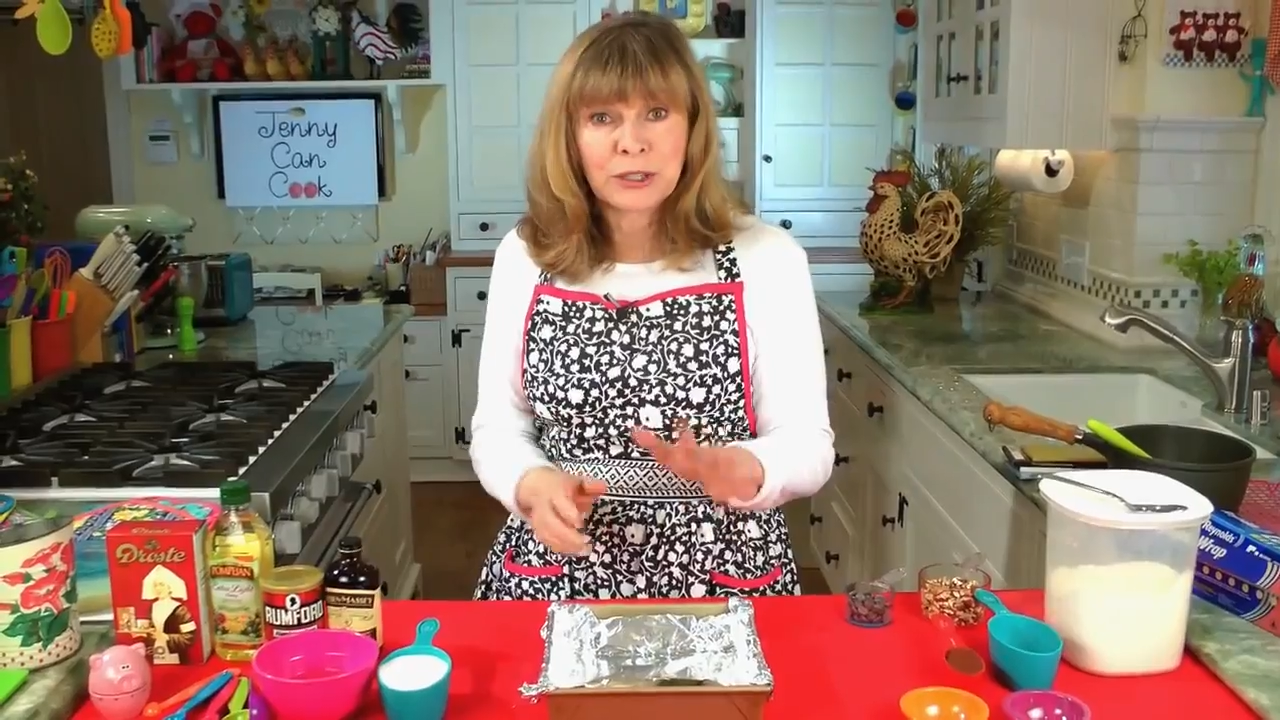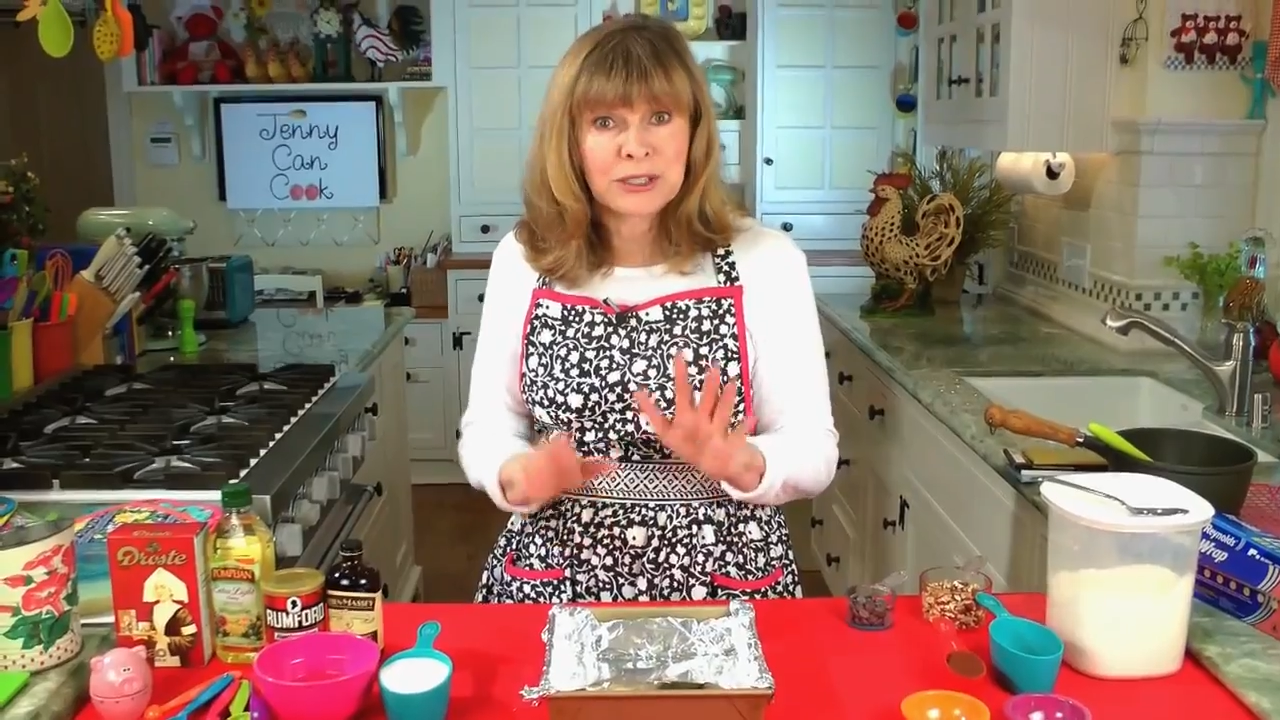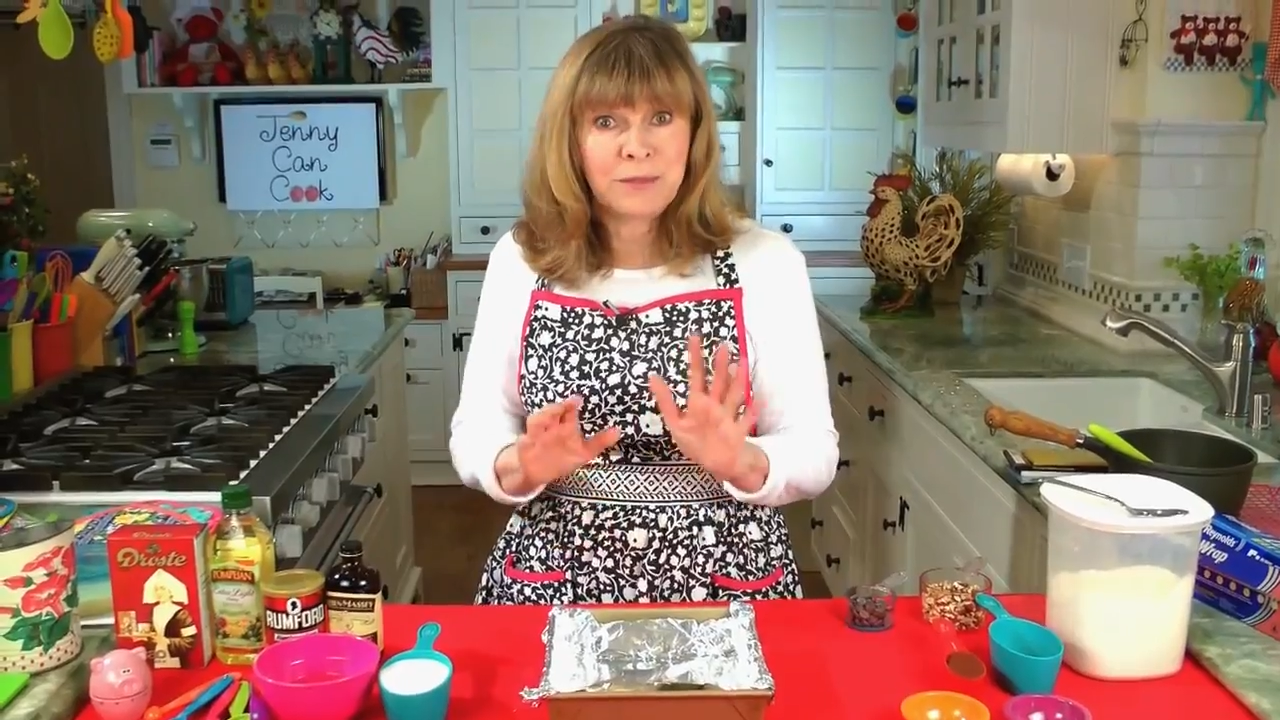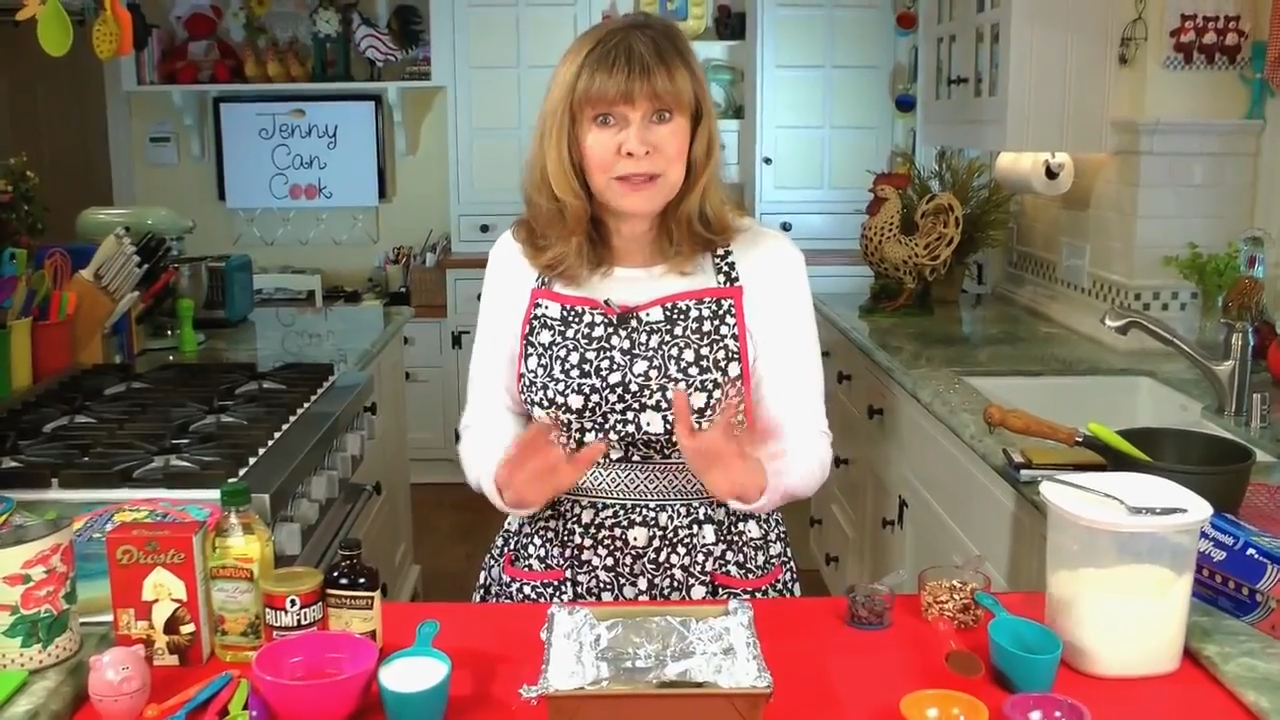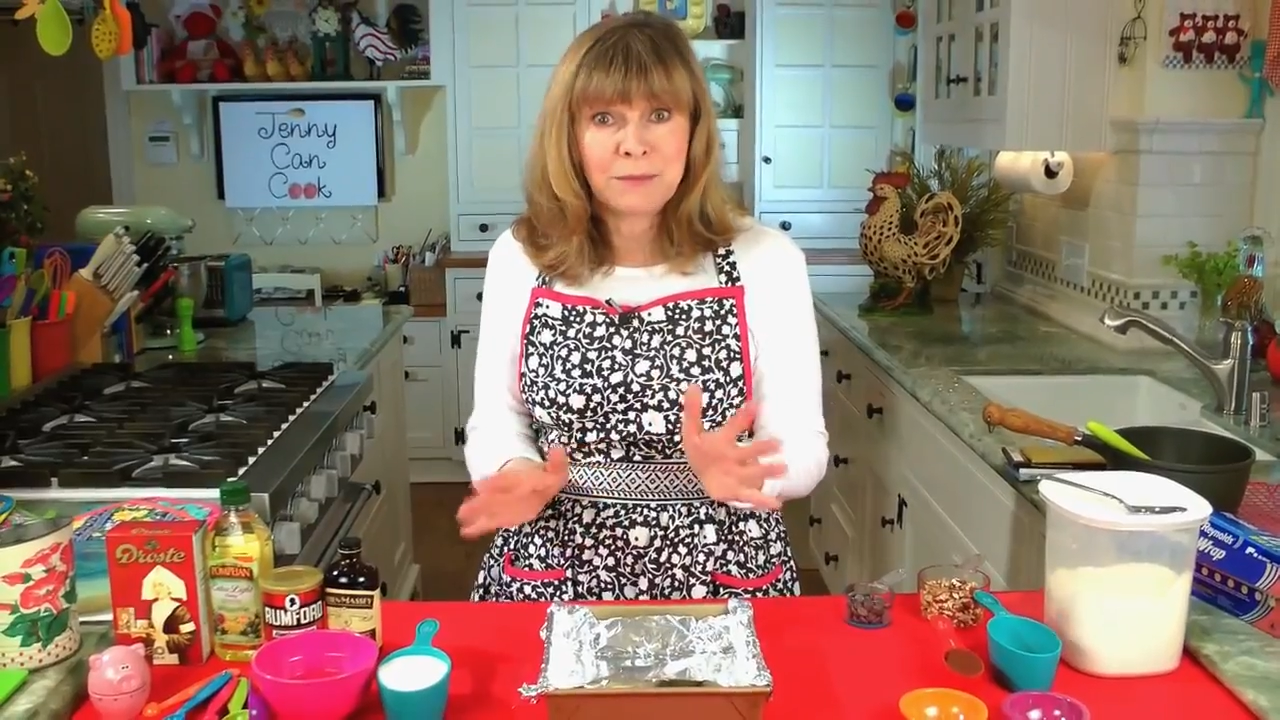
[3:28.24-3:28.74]

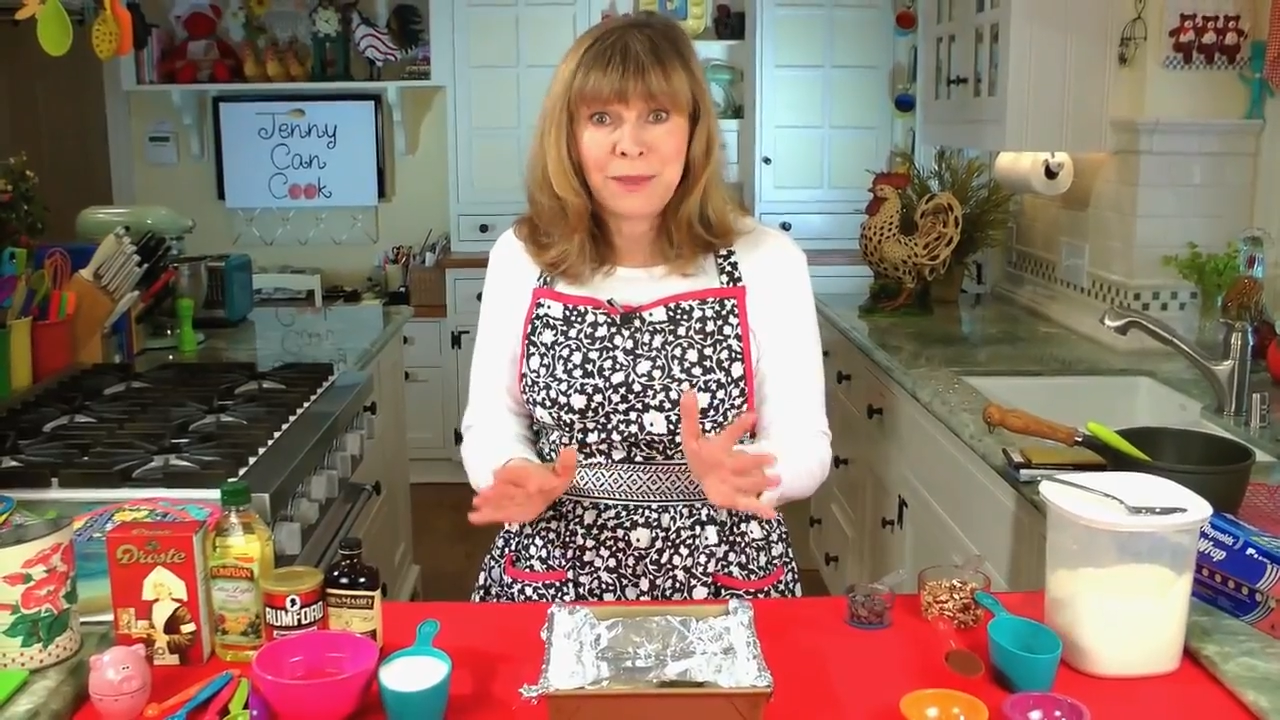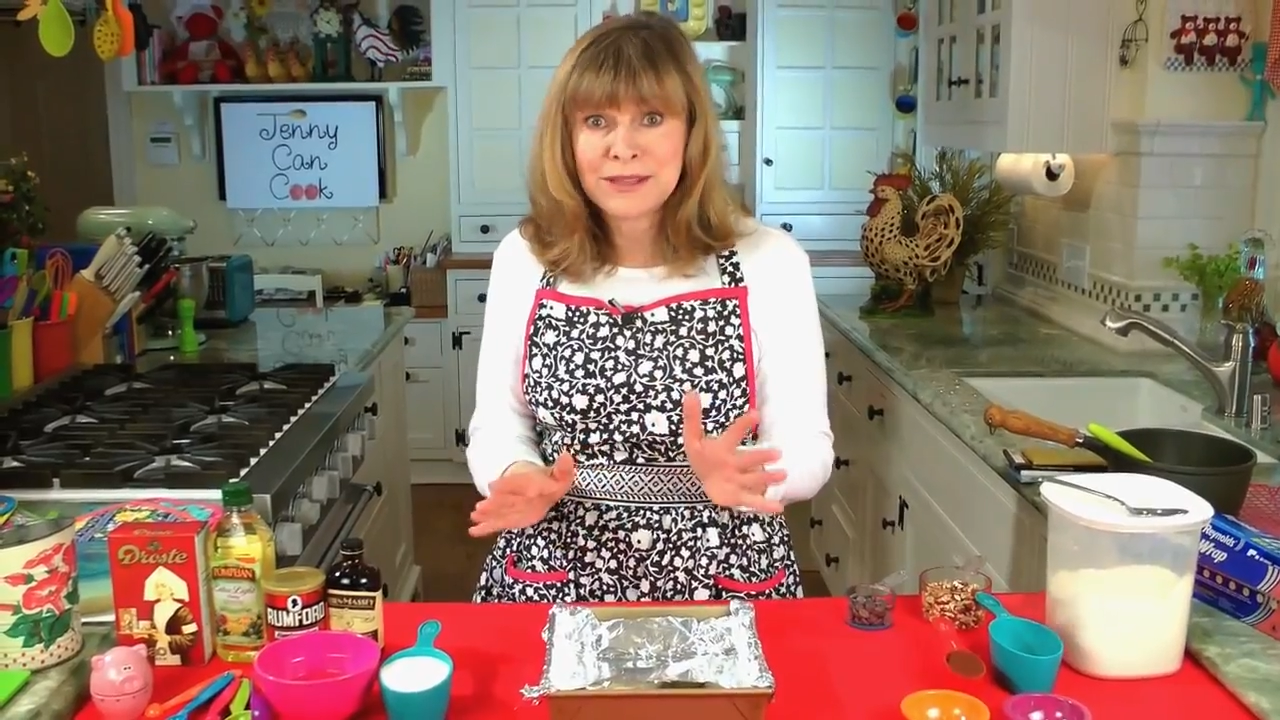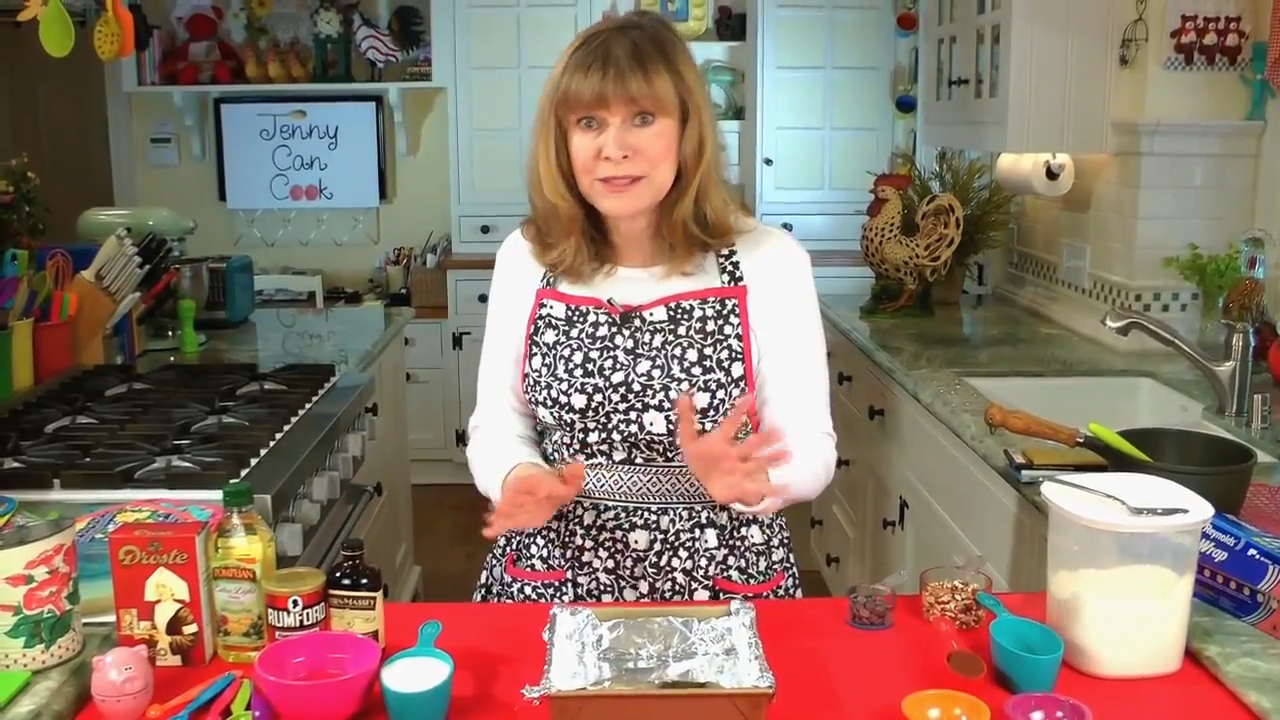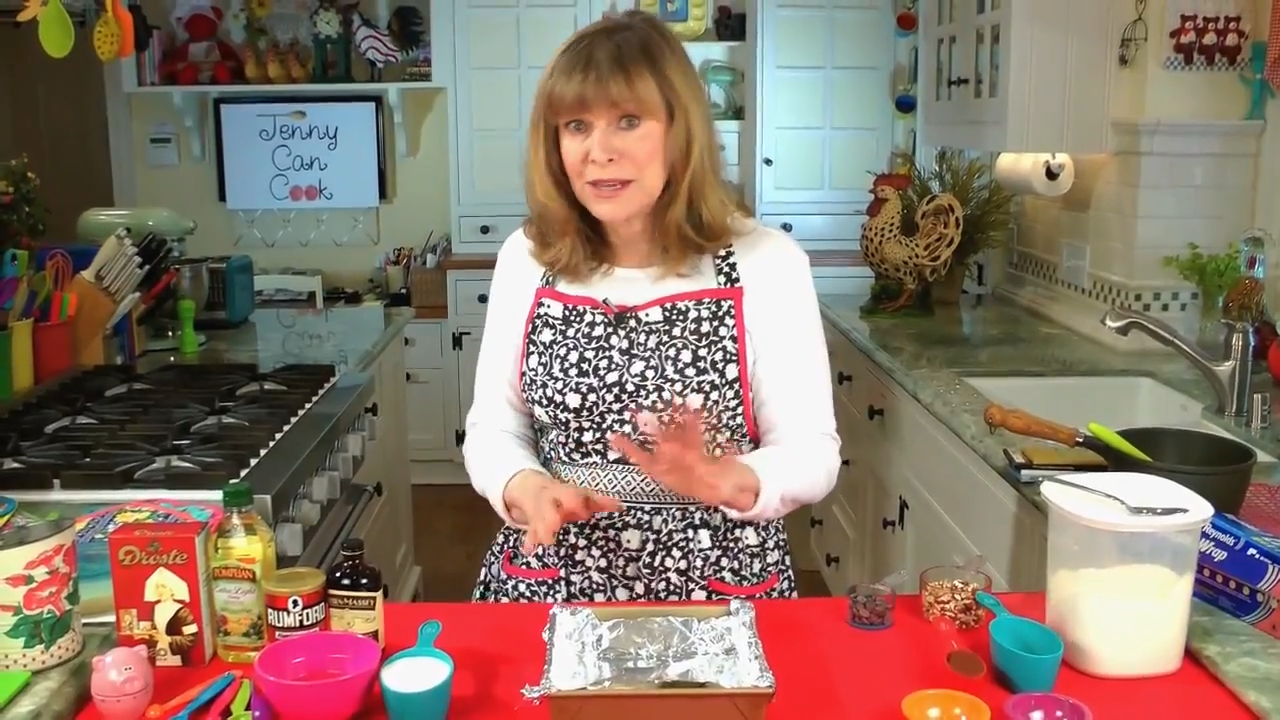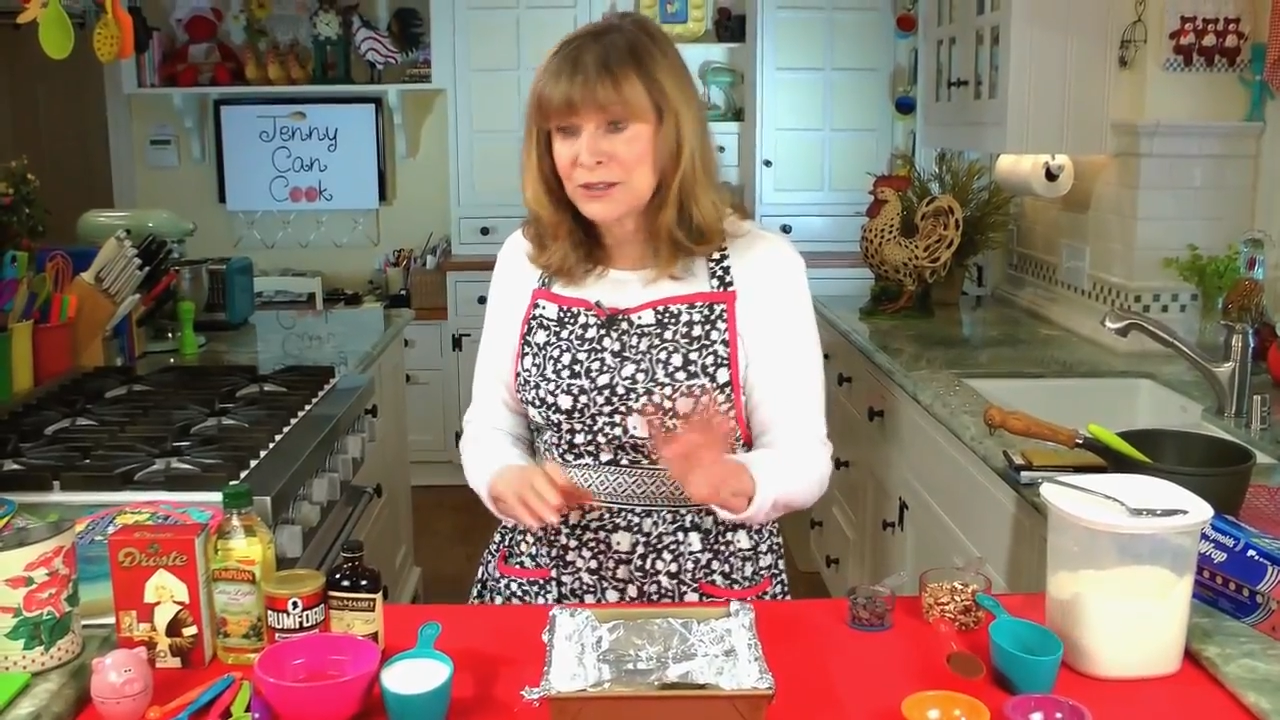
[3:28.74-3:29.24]
butter to be the best